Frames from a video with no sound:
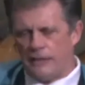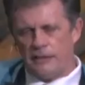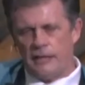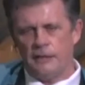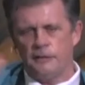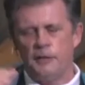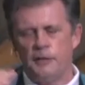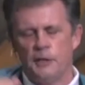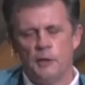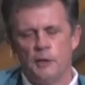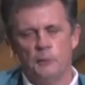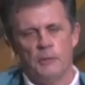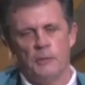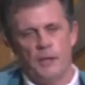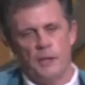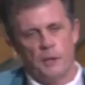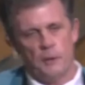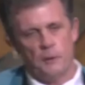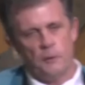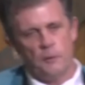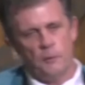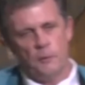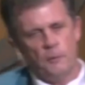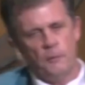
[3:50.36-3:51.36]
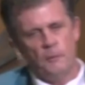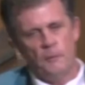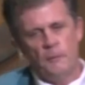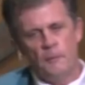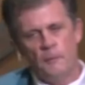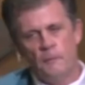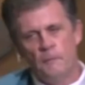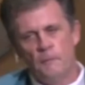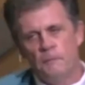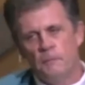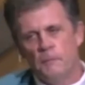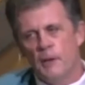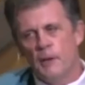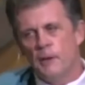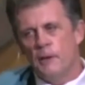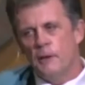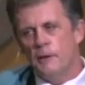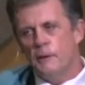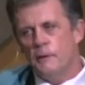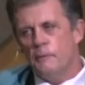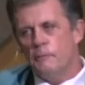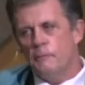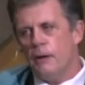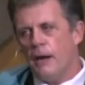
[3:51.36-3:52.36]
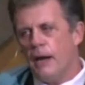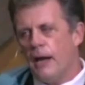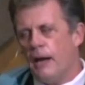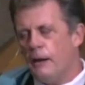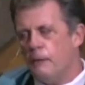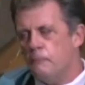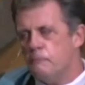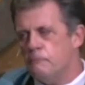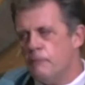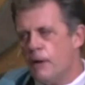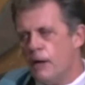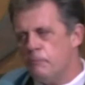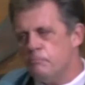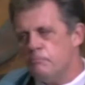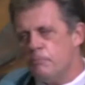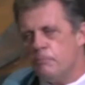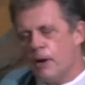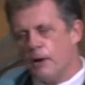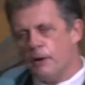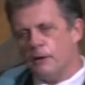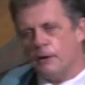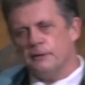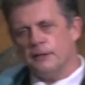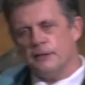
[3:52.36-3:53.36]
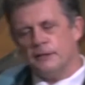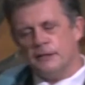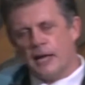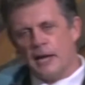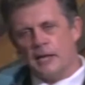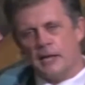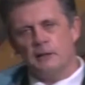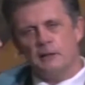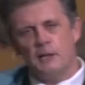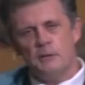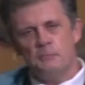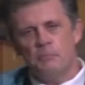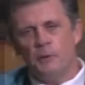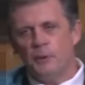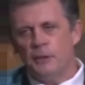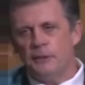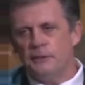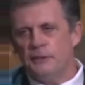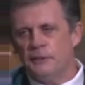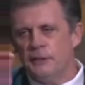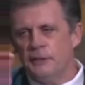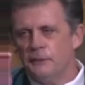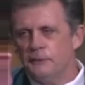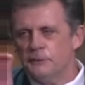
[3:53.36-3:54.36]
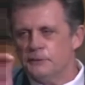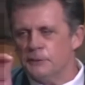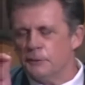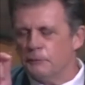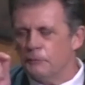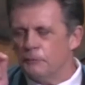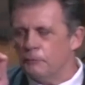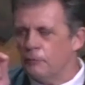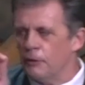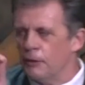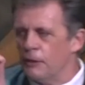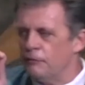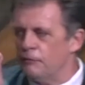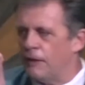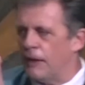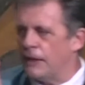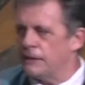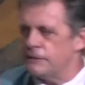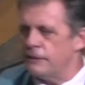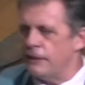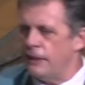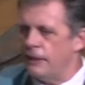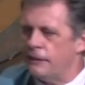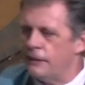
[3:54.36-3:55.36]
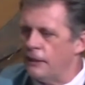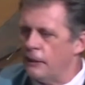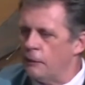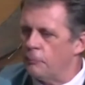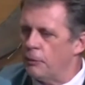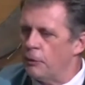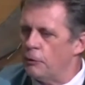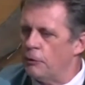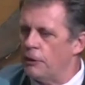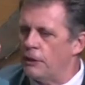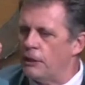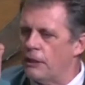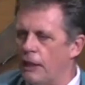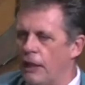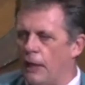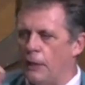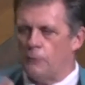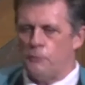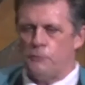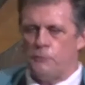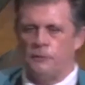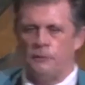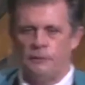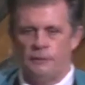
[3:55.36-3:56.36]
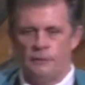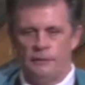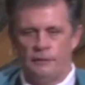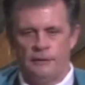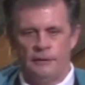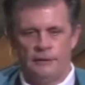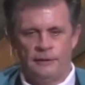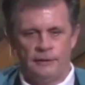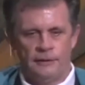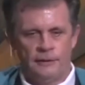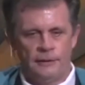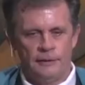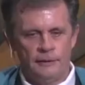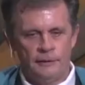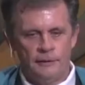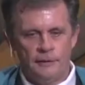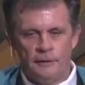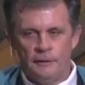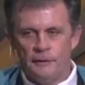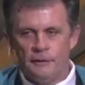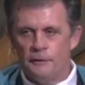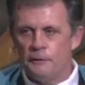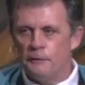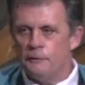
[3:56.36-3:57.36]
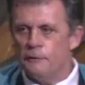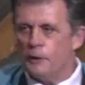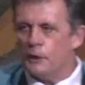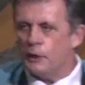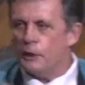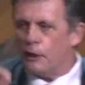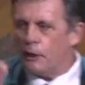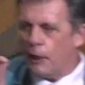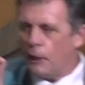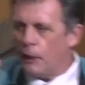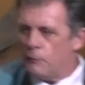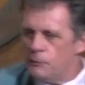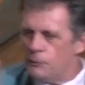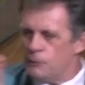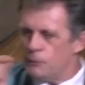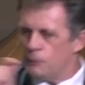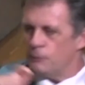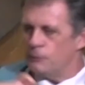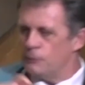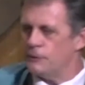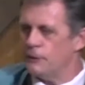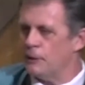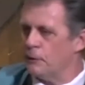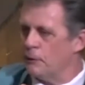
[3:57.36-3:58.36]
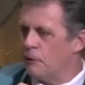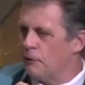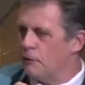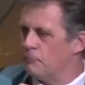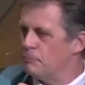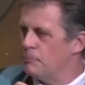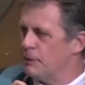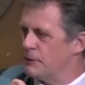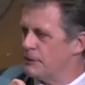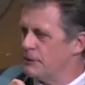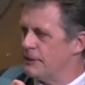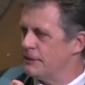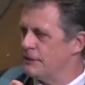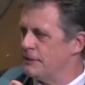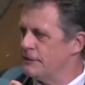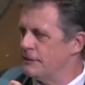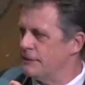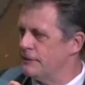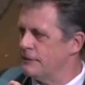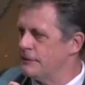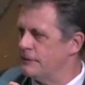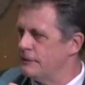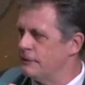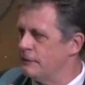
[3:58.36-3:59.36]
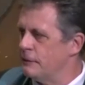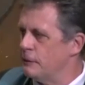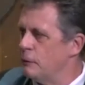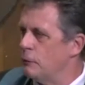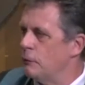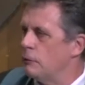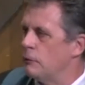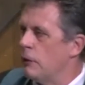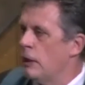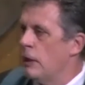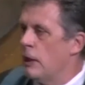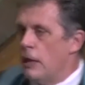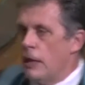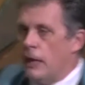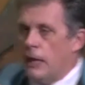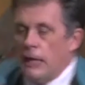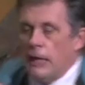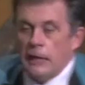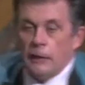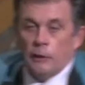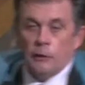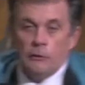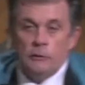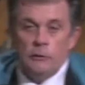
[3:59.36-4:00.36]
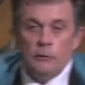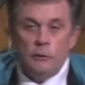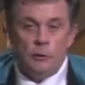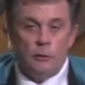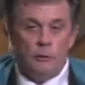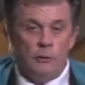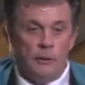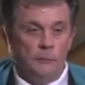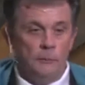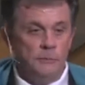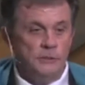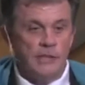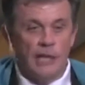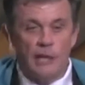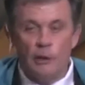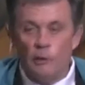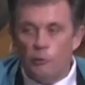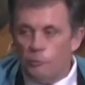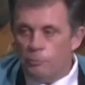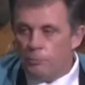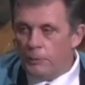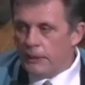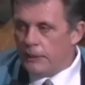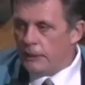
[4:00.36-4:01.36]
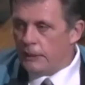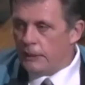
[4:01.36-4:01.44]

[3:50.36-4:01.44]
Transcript: getting up the hill. But my partner, Natalie, pointed out something really fascinating about the clown. The clown shows a lot of persistence. He couldn't do it himself, but he